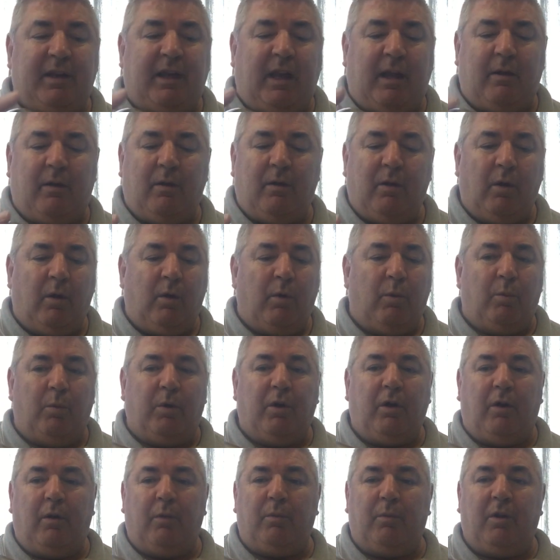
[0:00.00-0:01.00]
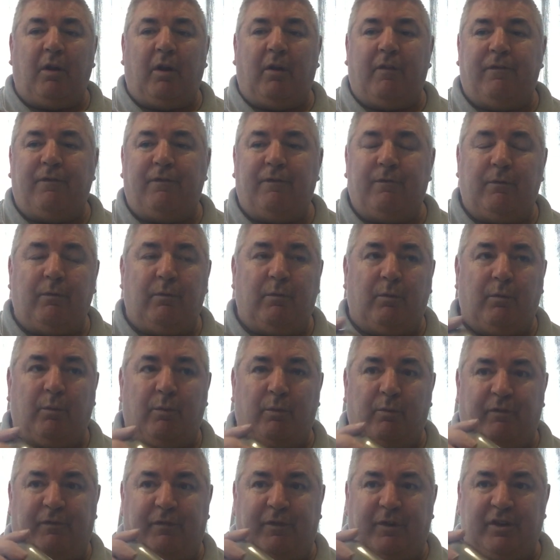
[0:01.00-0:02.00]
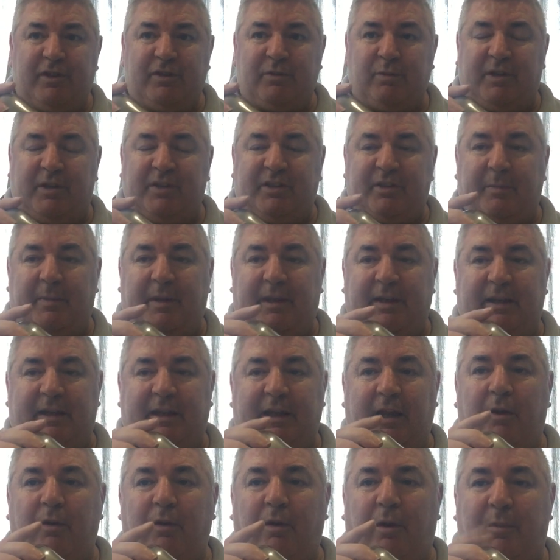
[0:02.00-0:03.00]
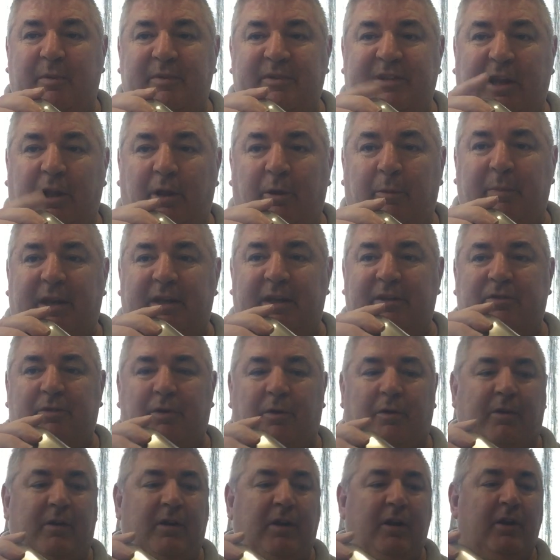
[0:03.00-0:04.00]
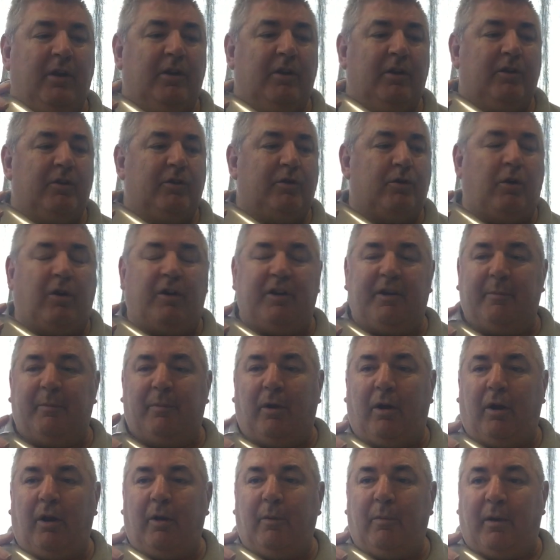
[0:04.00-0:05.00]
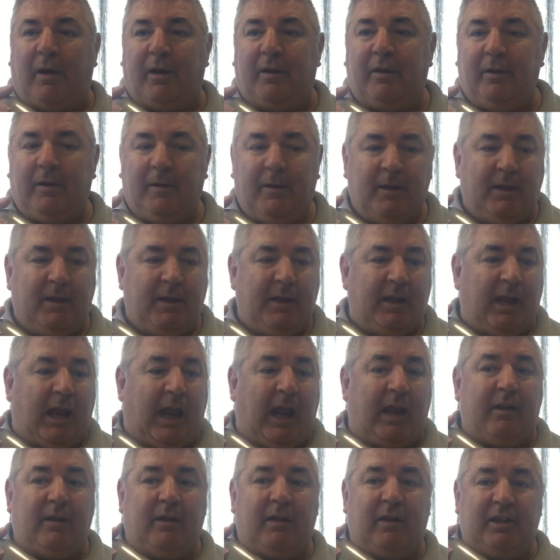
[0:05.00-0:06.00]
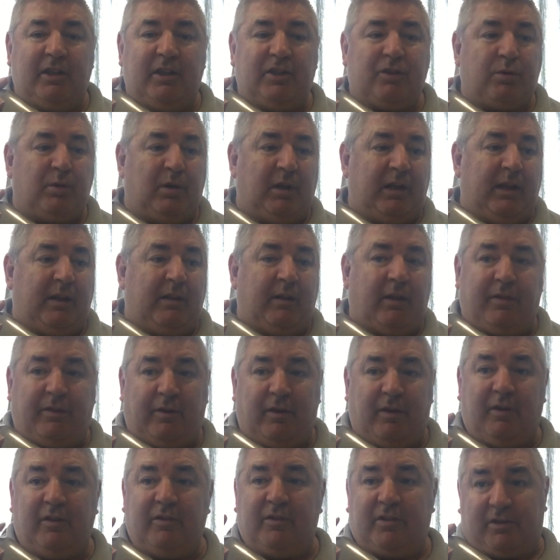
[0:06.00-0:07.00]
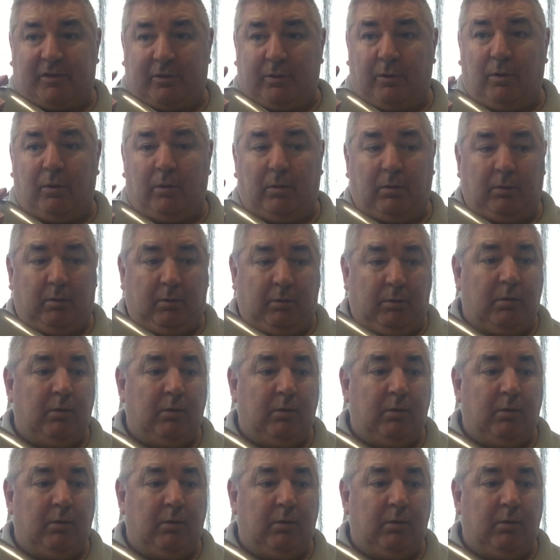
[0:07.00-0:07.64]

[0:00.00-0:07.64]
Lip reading: Now, when I first went to Bendigo, I was hell bent on trying to buy one, and literally the third stall